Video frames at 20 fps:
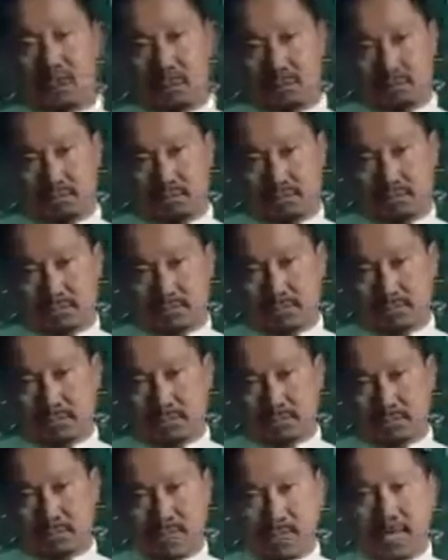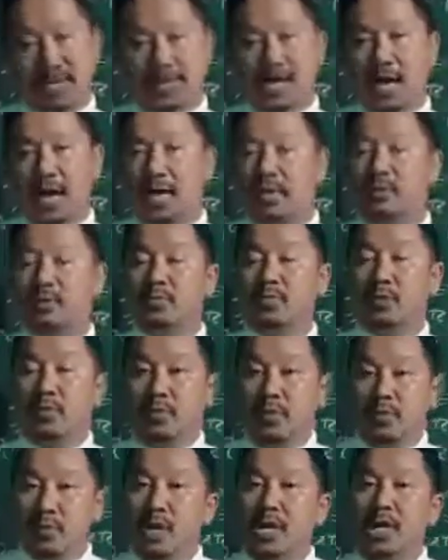also. Okay, carbon
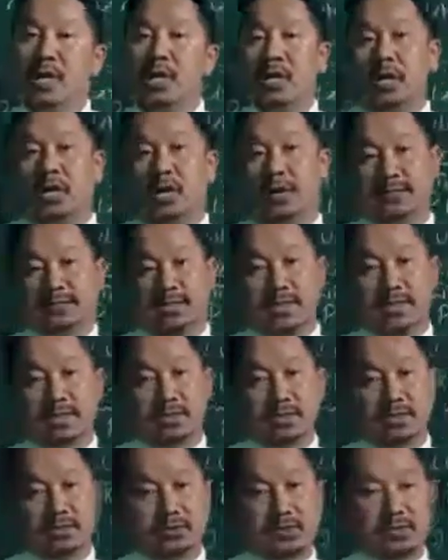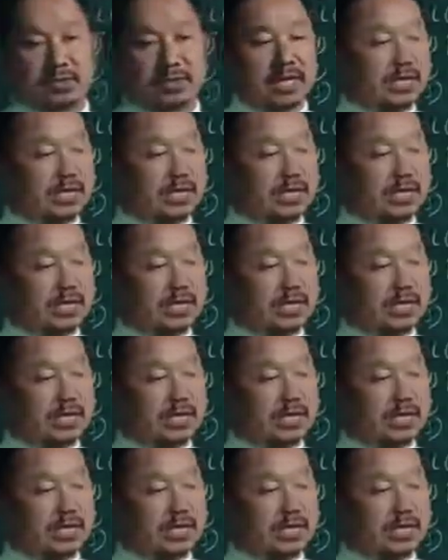monoxide also.